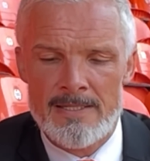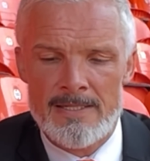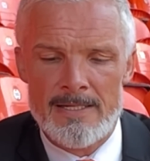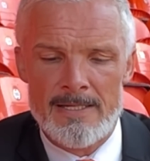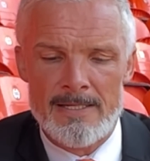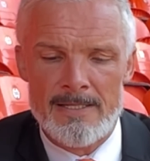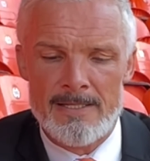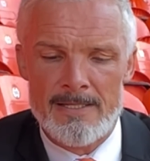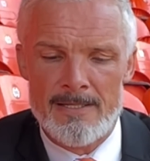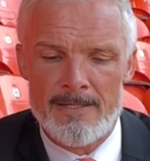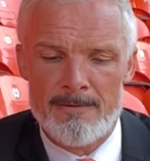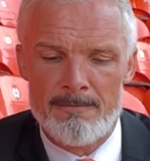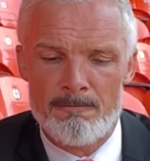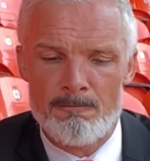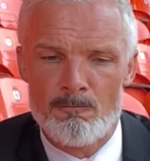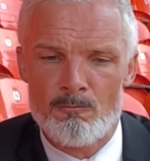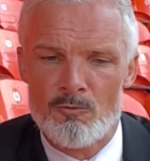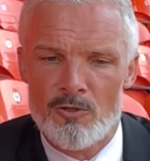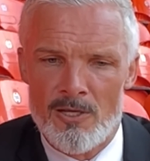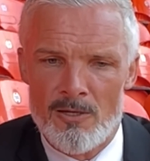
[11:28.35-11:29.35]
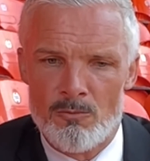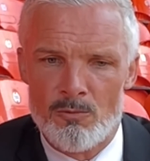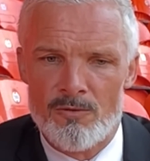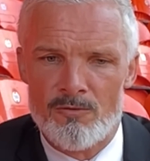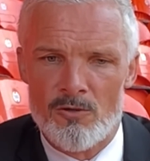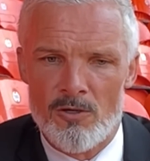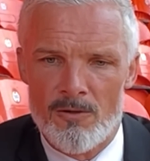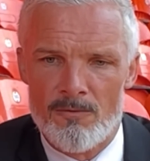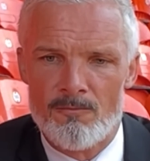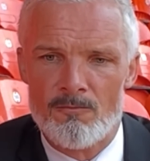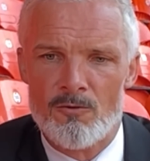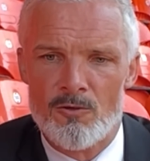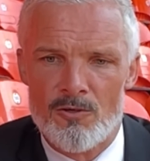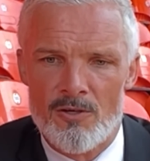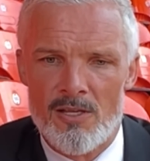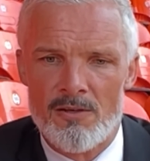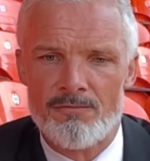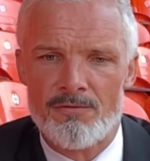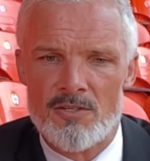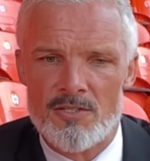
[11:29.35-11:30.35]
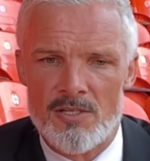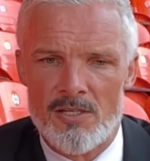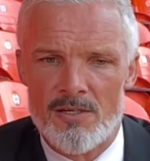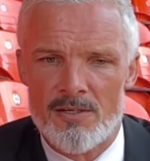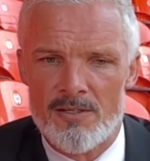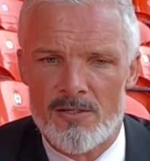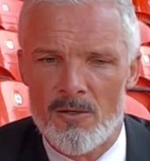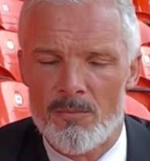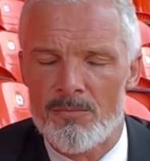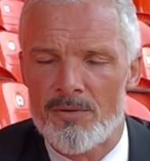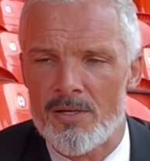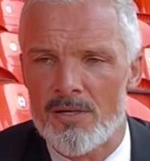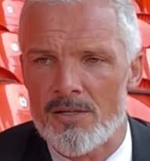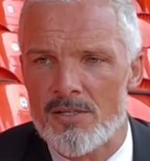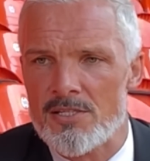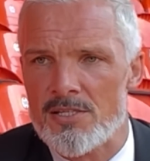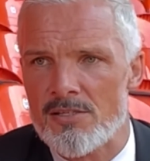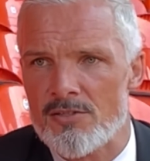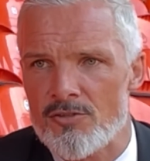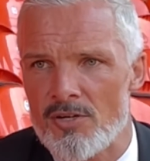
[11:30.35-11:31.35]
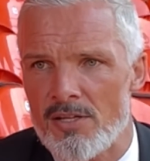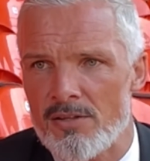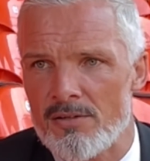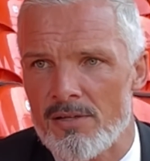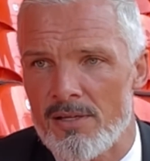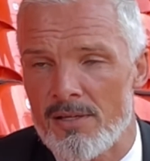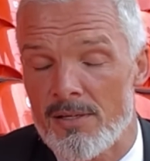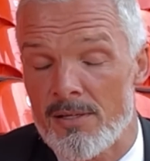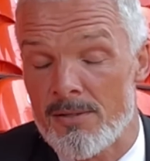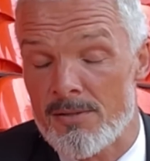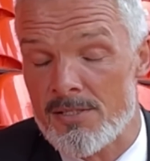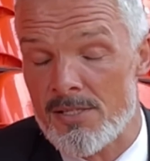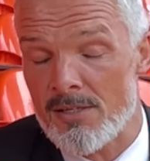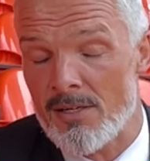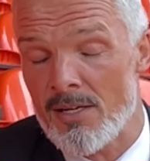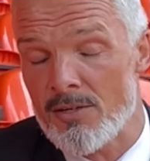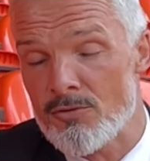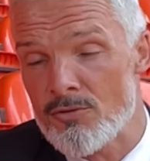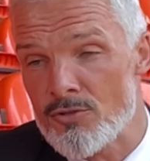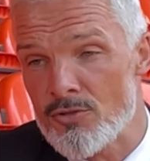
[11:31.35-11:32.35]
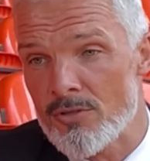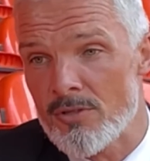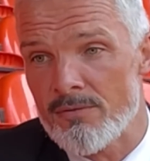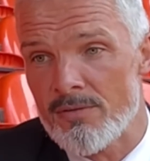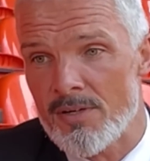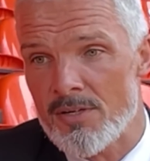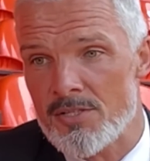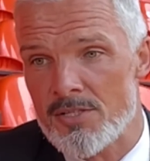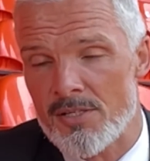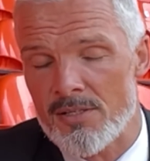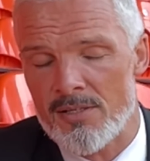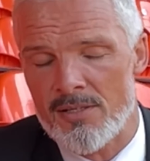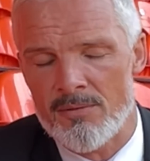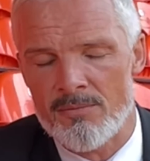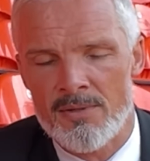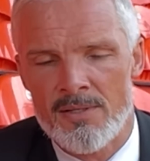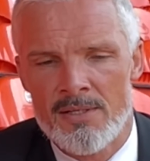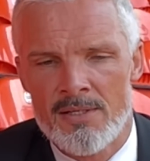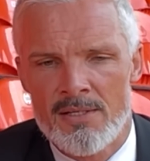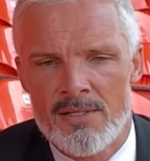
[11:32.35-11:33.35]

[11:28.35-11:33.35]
And we've got great facility up there at St Andrews University, and